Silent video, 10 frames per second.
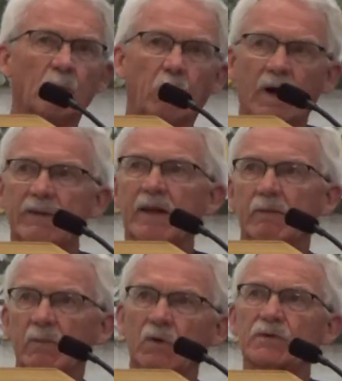one
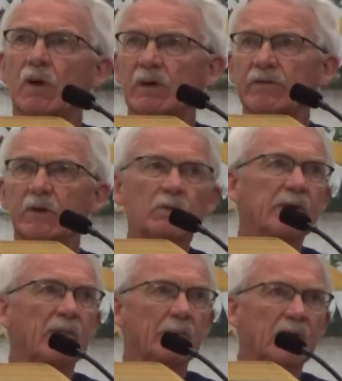that most all of you
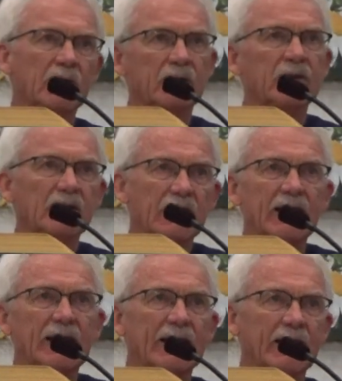remember,
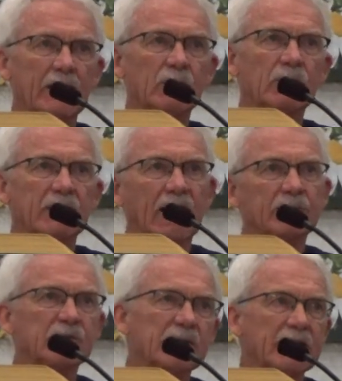and I will
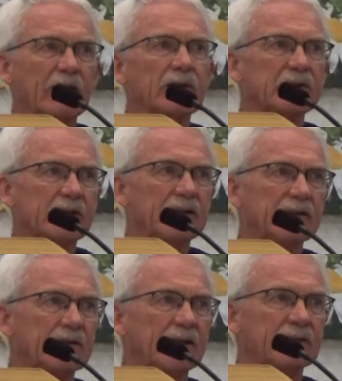absolutely
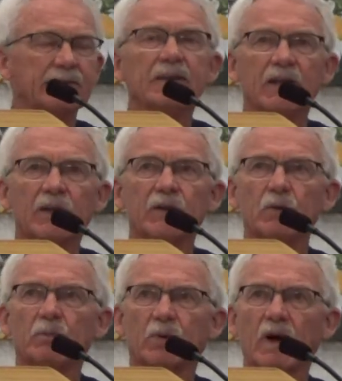guarantee that you
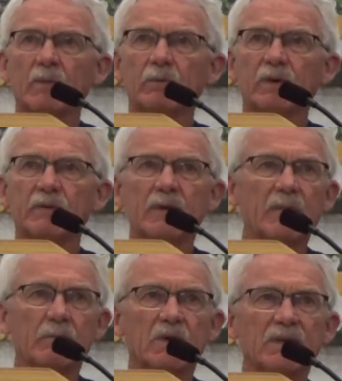probably
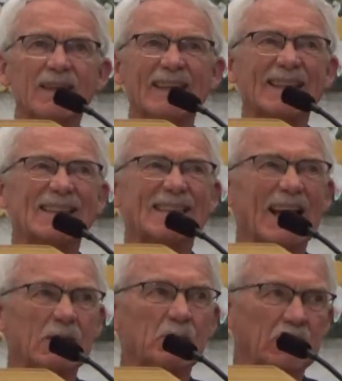remember the
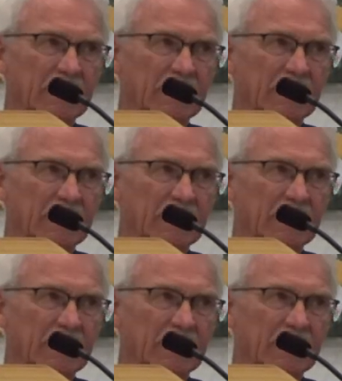exact